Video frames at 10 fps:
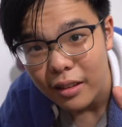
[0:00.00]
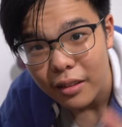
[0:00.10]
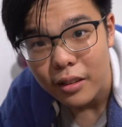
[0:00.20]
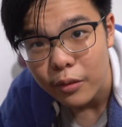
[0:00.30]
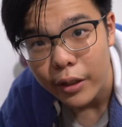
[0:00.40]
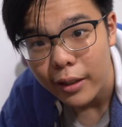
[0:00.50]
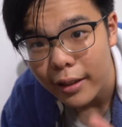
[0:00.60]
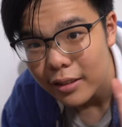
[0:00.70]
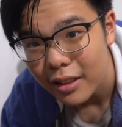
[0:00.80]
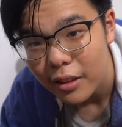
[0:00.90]
nothing's
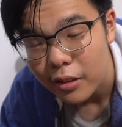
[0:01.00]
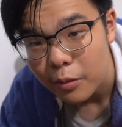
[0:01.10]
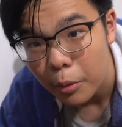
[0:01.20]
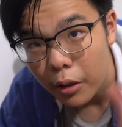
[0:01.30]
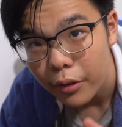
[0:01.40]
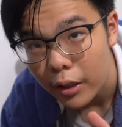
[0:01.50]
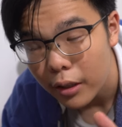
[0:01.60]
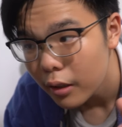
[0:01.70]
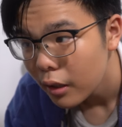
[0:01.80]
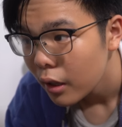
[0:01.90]
finalized, nothing's perfect
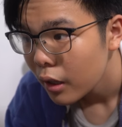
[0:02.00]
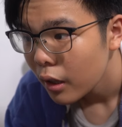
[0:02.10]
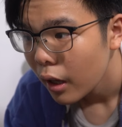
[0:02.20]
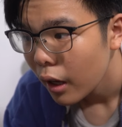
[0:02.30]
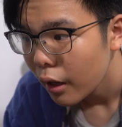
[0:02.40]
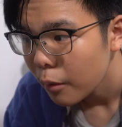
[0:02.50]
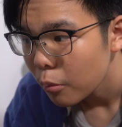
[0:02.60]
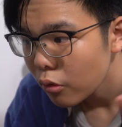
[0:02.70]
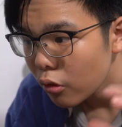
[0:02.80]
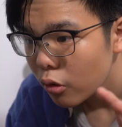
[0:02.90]
yet. I'm
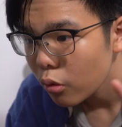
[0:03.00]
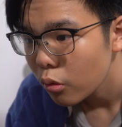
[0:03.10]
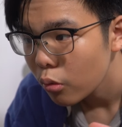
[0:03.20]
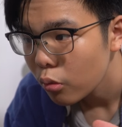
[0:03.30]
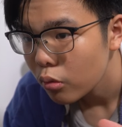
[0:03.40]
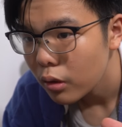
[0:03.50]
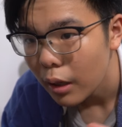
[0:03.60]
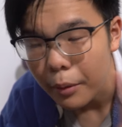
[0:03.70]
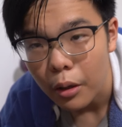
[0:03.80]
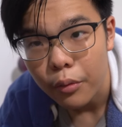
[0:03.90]
still
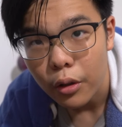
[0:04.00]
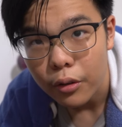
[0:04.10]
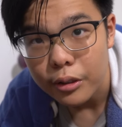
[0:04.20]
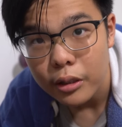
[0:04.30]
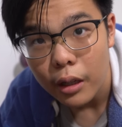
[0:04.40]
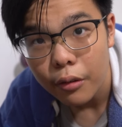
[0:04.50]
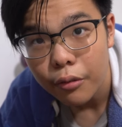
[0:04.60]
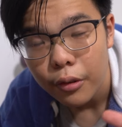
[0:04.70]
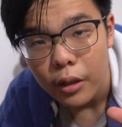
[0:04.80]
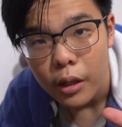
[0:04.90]
coming up with a lot of
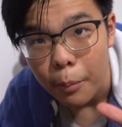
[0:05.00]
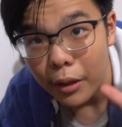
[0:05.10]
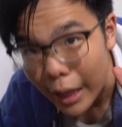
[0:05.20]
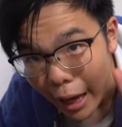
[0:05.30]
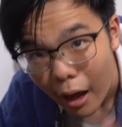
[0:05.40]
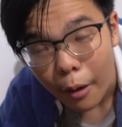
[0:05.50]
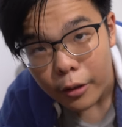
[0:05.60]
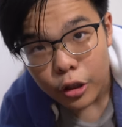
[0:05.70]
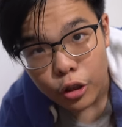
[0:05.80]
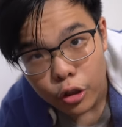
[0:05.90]
stuff. But there are
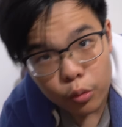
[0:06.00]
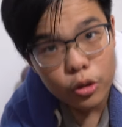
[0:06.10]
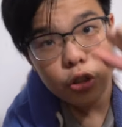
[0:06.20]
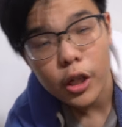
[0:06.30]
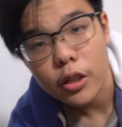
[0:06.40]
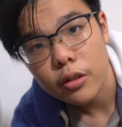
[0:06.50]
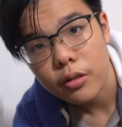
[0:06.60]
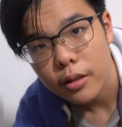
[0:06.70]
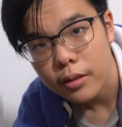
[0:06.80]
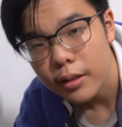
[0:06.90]
huge changes
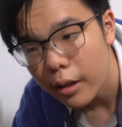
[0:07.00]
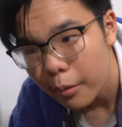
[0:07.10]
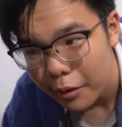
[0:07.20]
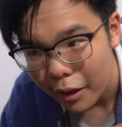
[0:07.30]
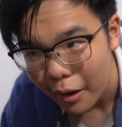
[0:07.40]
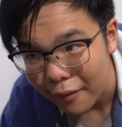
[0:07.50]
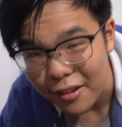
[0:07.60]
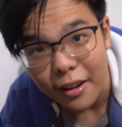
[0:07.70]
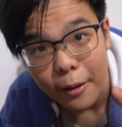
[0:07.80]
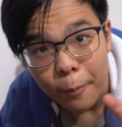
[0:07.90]
to the setup that I
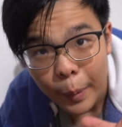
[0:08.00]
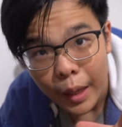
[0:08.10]
actually